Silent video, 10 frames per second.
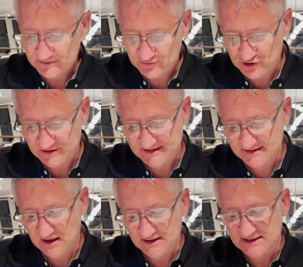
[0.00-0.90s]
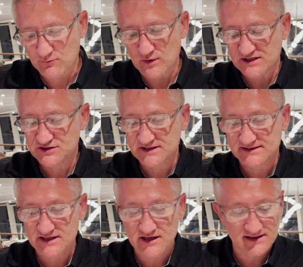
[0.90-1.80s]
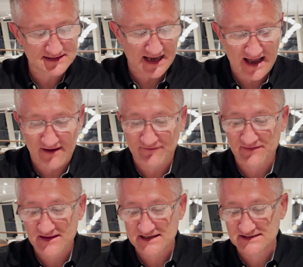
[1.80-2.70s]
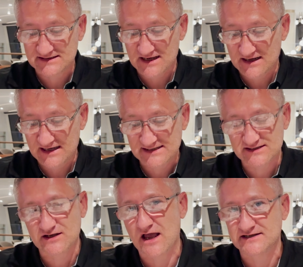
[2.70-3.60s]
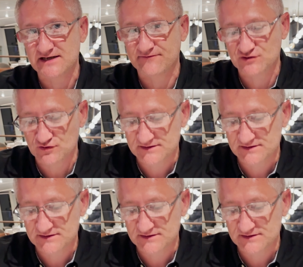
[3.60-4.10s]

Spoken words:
Just deciding which dessert to have, and there's it's a tough choice.